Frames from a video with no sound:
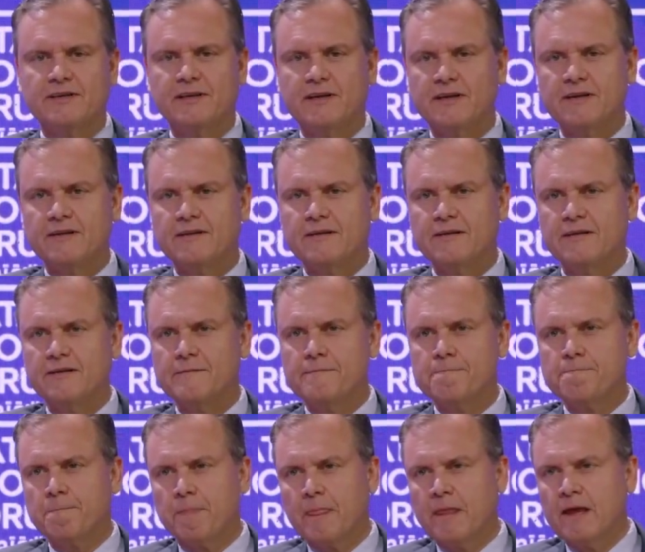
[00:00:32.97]
And
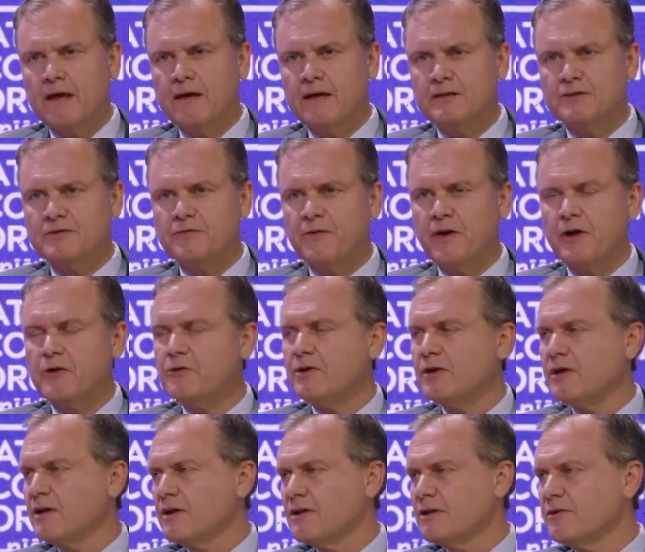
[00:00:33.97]
it's very
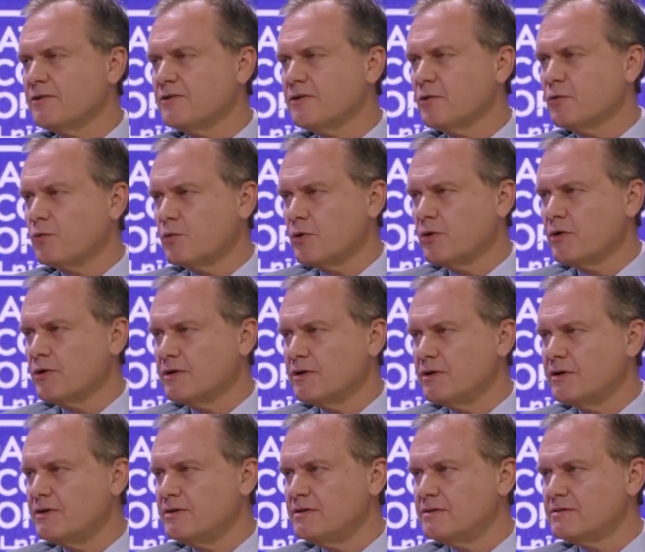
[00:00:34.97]
clear the world
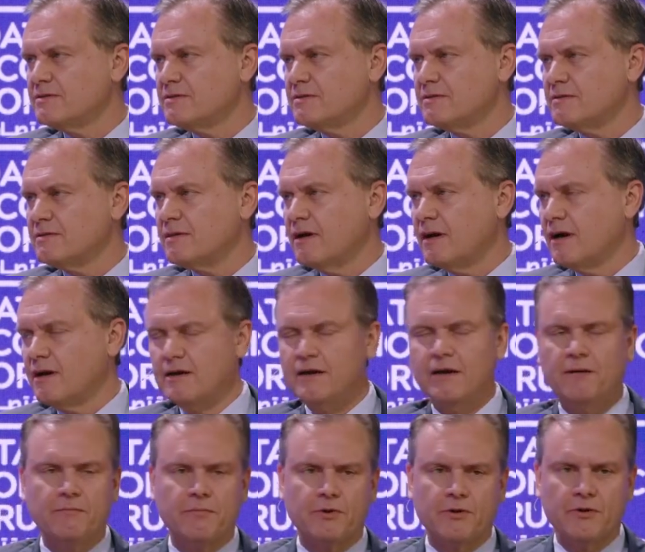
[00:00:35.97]
needs a
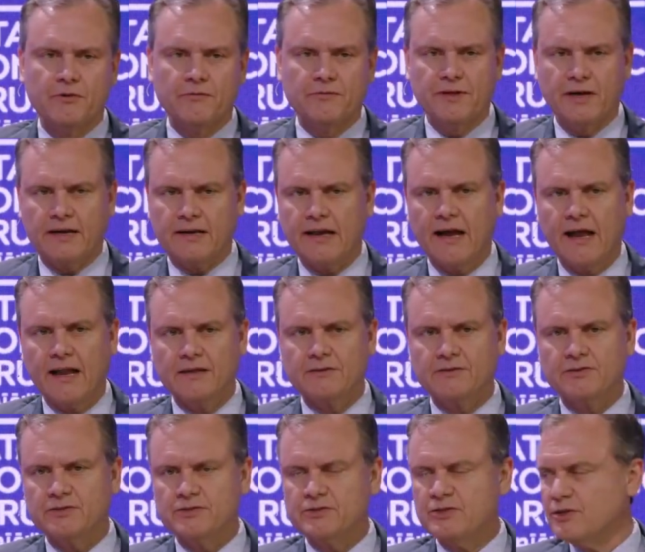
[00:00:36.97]
number of
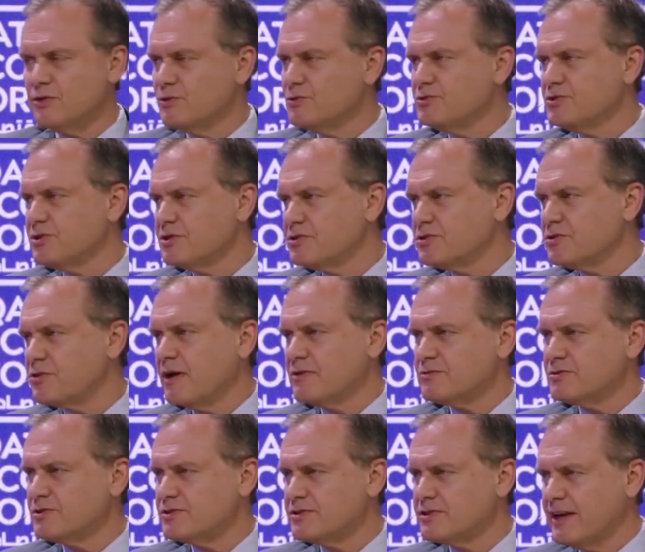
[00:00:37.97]
technology solutions around
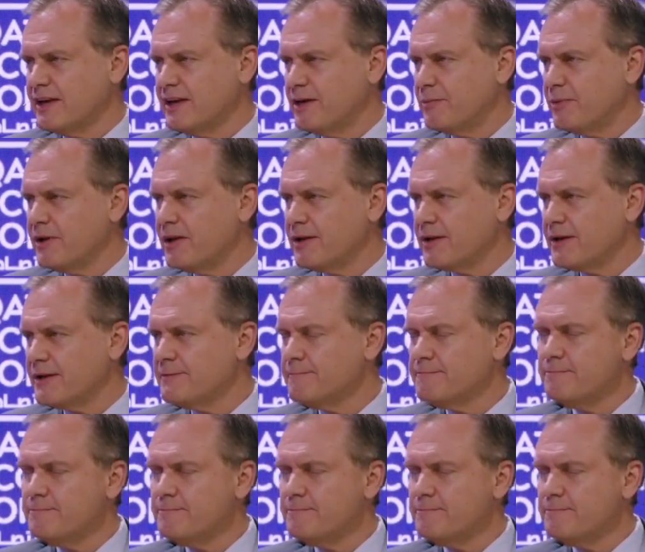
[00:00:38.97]
sustainability.